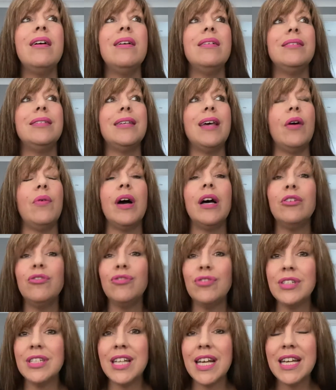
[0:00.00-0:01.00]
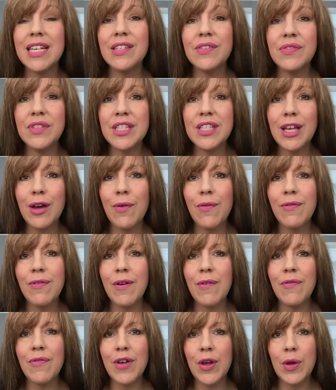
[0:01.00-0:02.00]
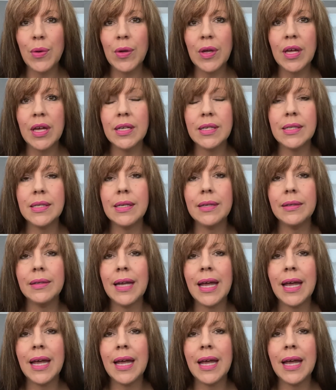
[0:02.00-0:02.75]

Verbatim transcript: So, 100 days of self focus.